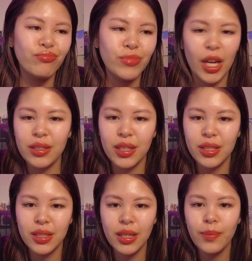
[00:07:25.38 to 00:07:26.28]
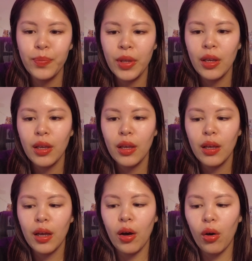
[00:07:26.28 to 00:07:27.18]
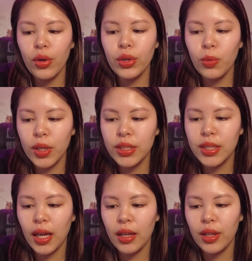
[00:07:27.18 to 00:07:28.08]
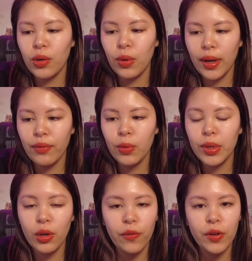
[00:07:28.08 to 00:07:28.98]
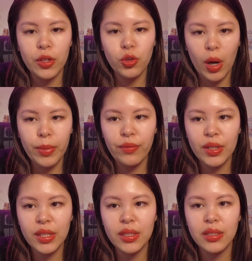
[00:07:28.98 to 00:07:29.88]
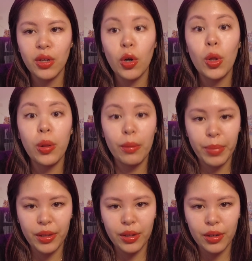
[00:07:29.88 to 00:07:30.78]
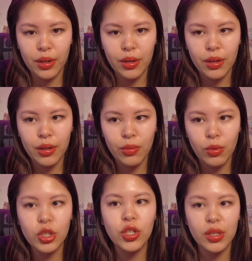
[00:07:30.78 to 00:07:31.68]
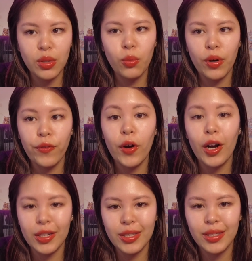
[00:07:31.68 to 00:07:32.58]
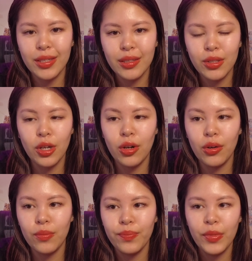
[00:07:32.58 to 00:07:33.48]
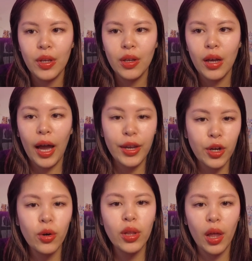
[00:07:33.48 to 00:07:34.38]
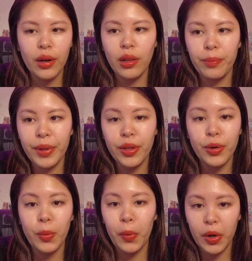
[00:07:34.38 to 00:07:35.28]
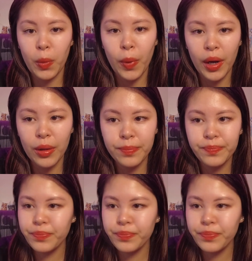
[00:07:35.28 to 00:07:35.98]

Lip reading: not dusty. All the ones that, like, whenever we go for drop-in visits, they're clumping litter, which doesn't work for us. So I know a lot of clumping litter work well.